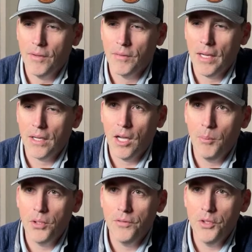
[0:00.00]
I've got a
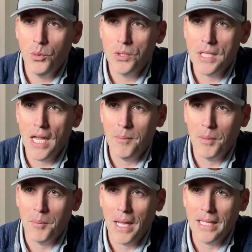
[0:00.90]
couple of viewers on, but
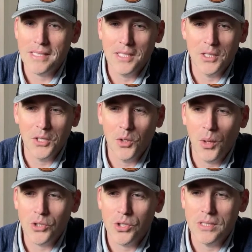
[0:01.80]
I'm not seeing any
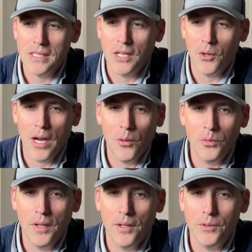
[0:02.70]
questions that are
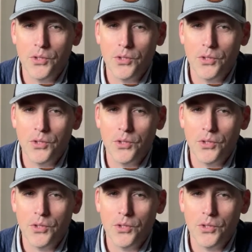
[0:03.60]
out there.